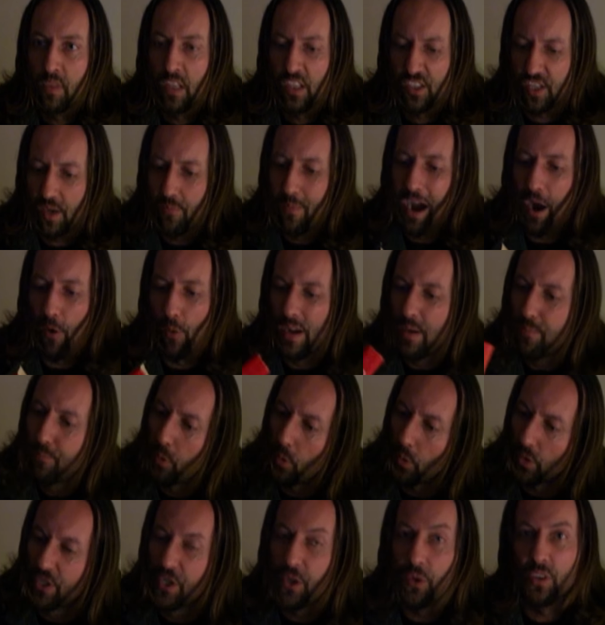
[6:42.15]
in
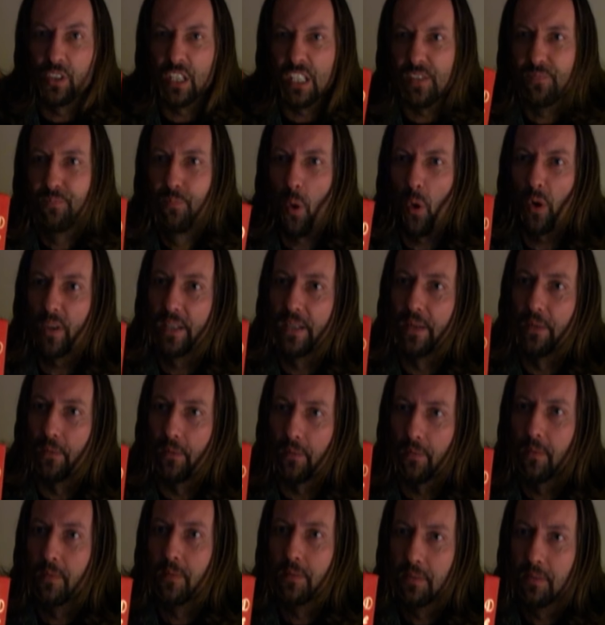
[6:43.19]
black
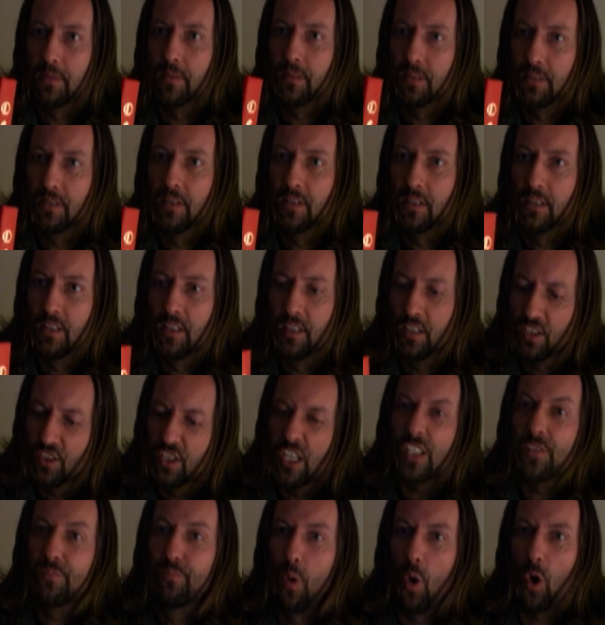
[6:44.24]
magic and learned how
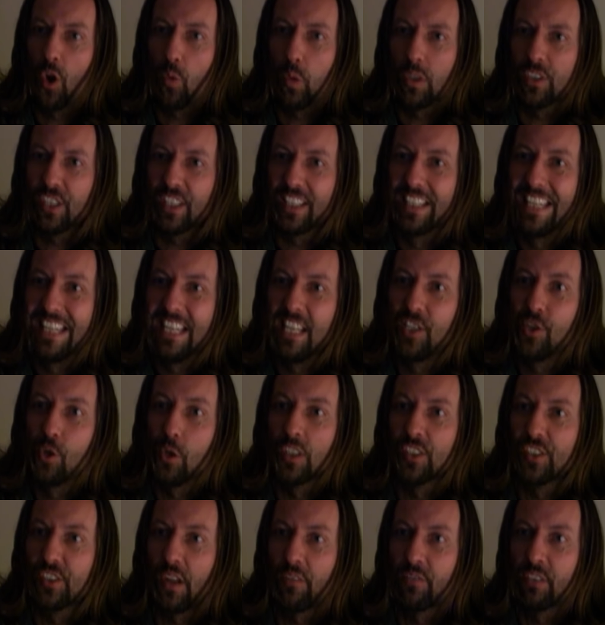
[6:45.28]
to bring
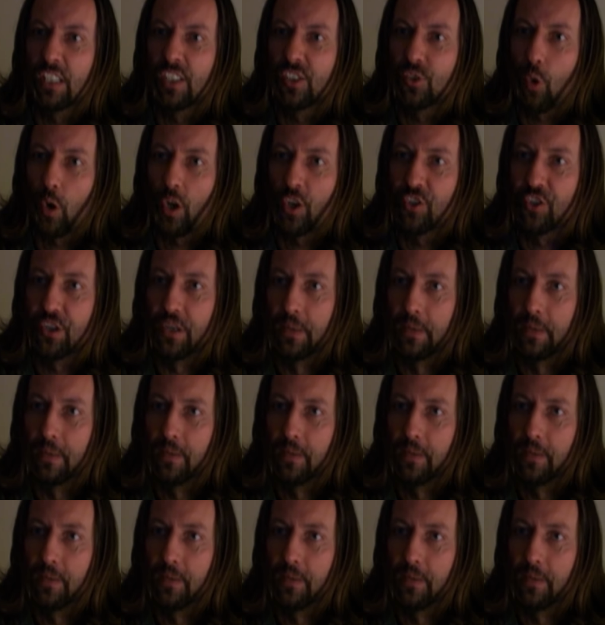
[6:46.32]
himself back from the